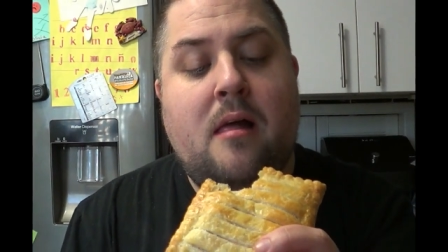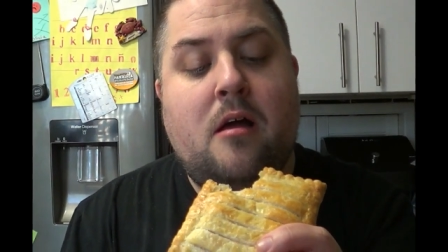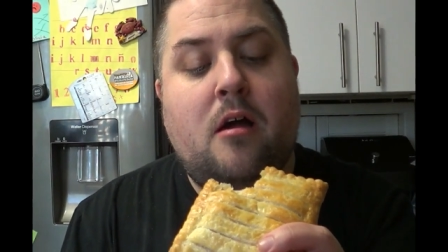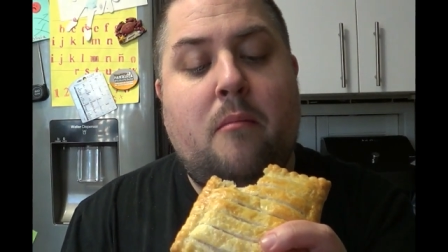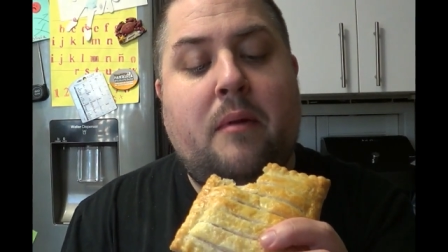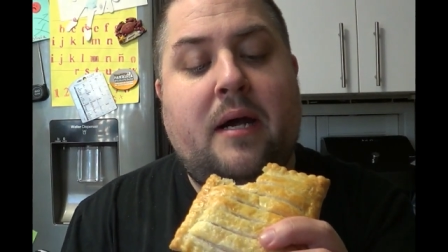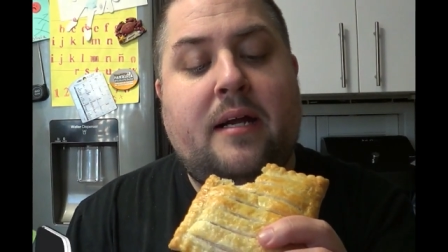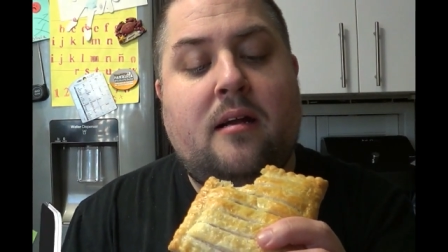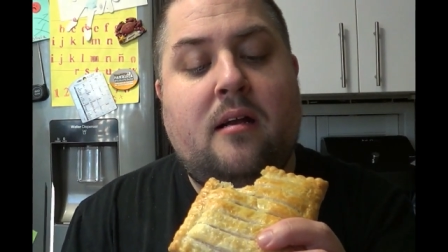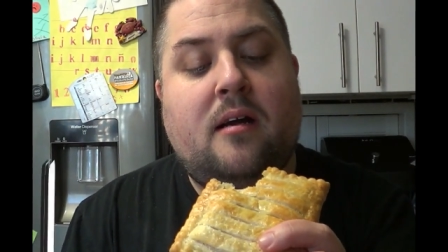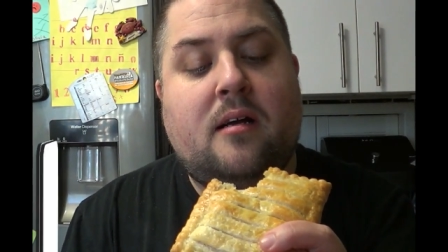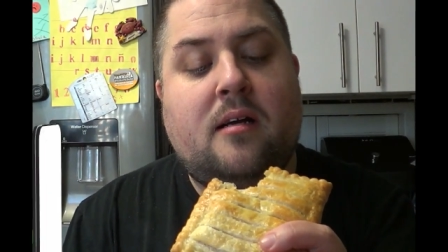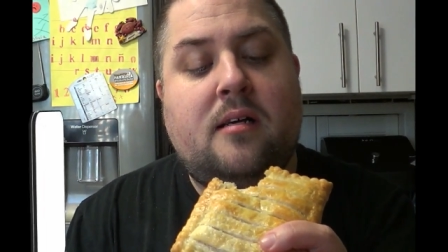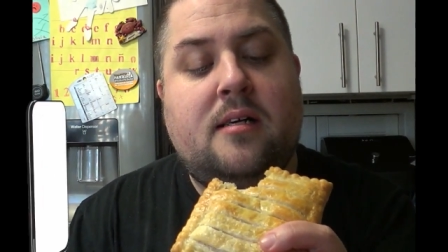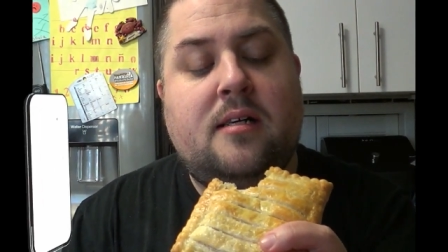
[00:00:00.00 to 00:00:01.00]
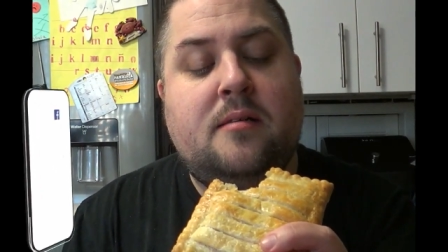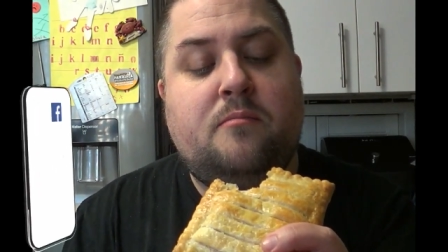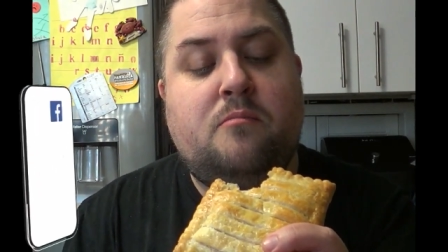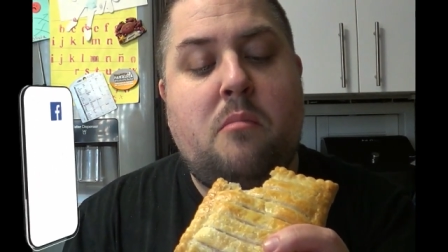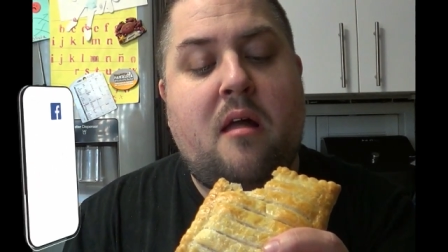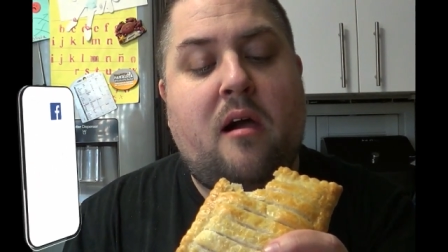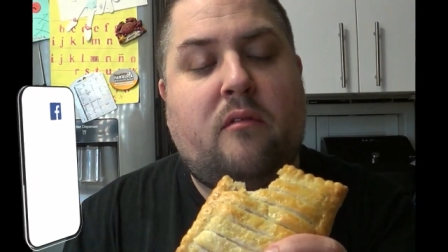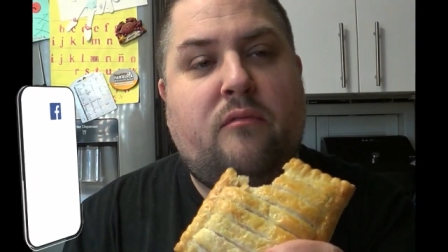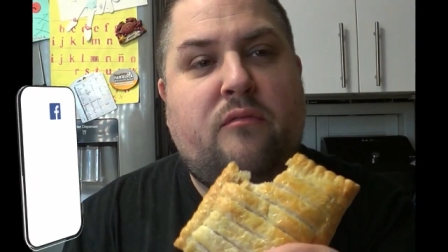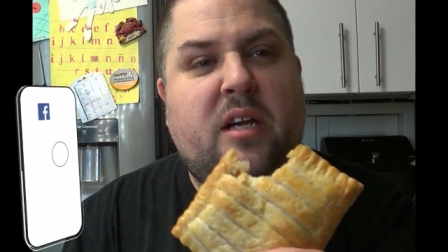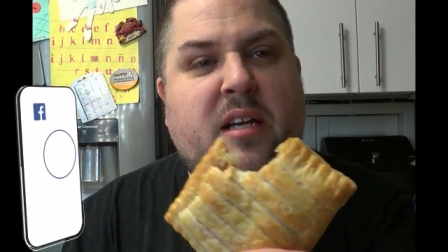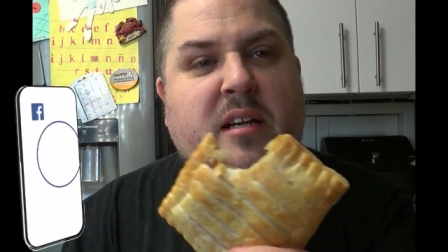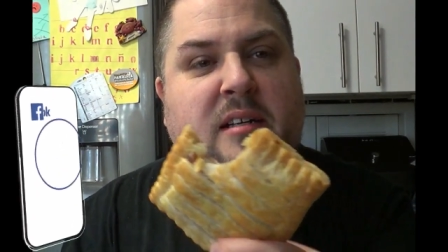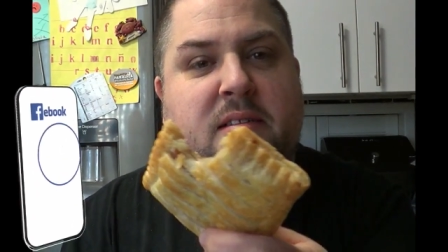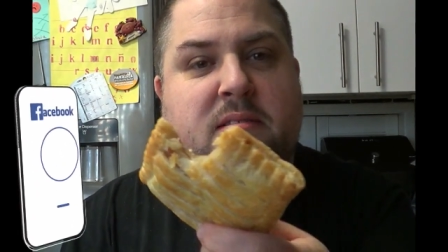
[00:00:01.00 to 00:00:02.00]
and made it like a
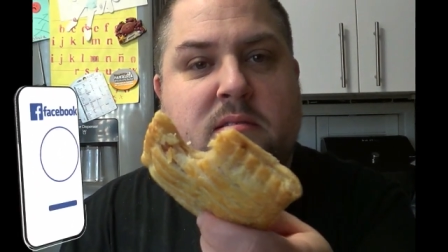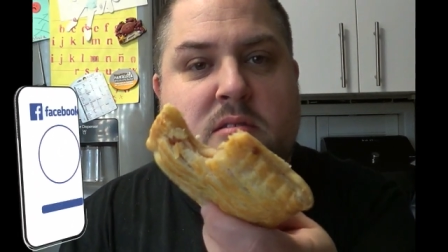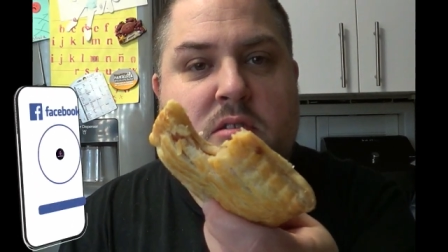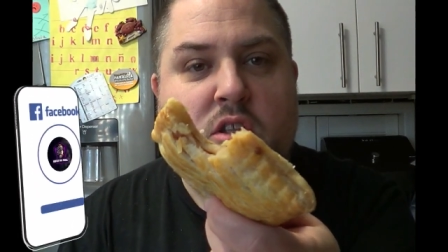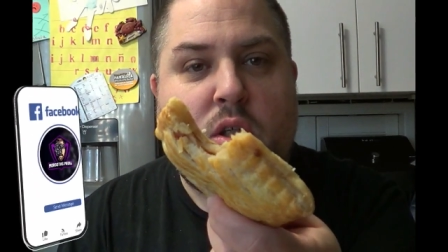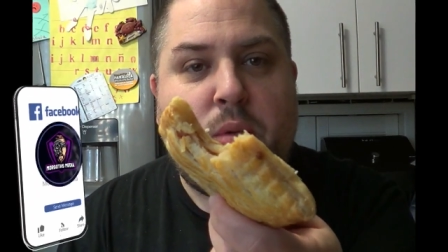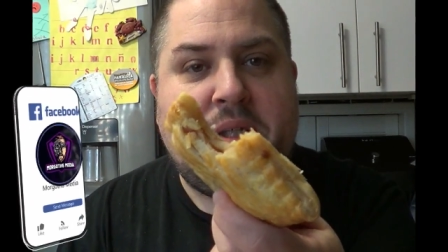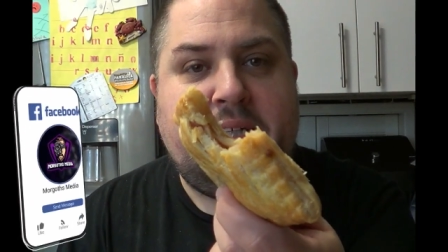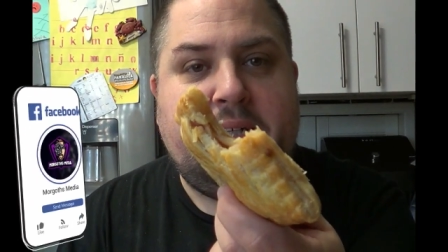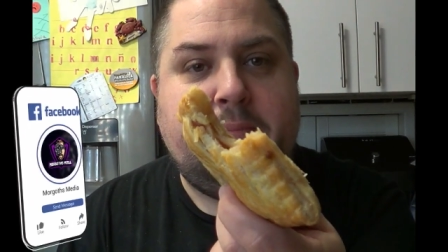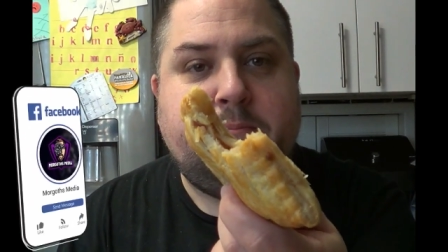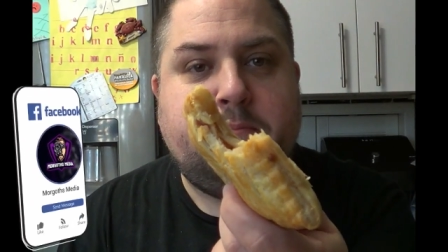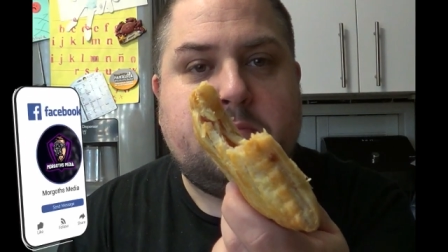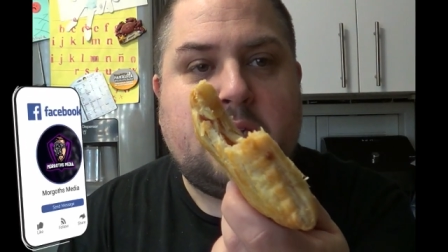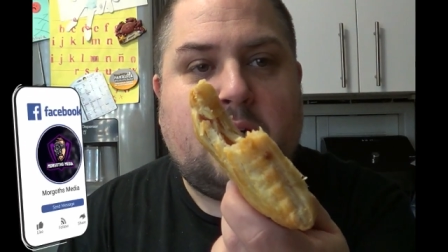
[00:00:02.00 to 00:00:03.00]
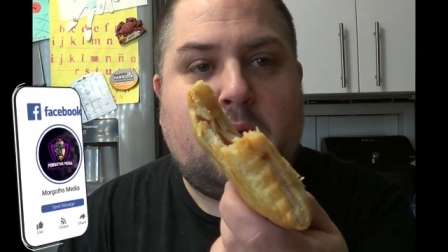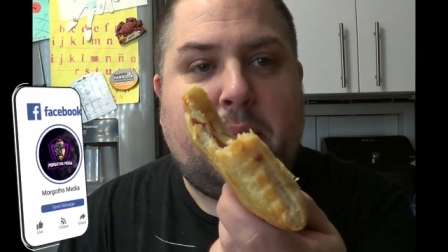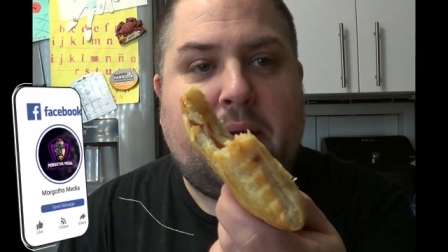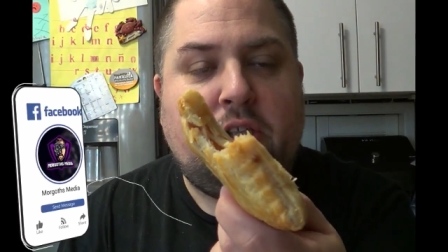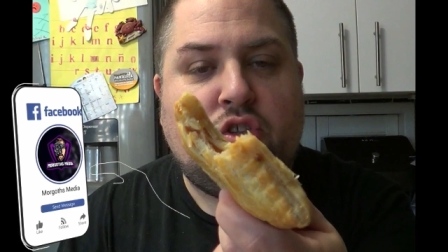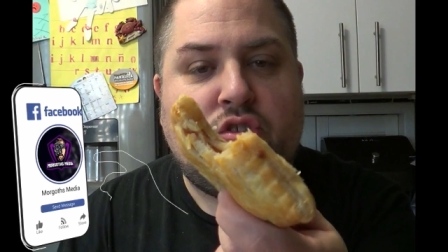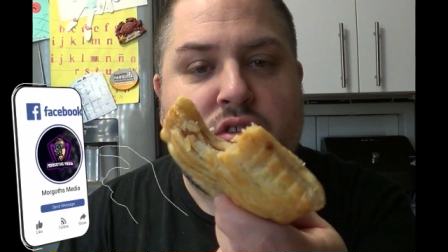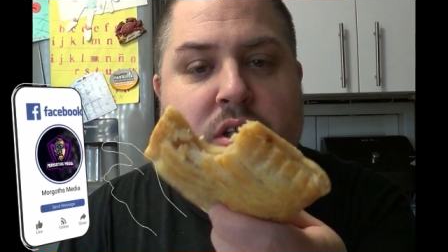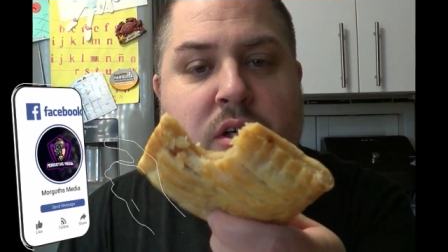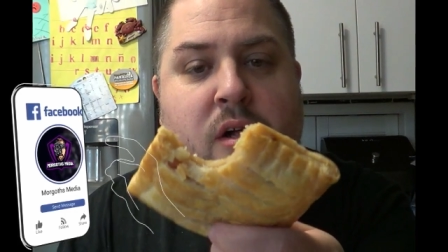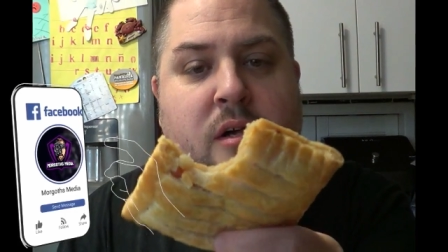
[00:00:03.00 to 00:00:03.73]
thicker, gooey kind of pastry.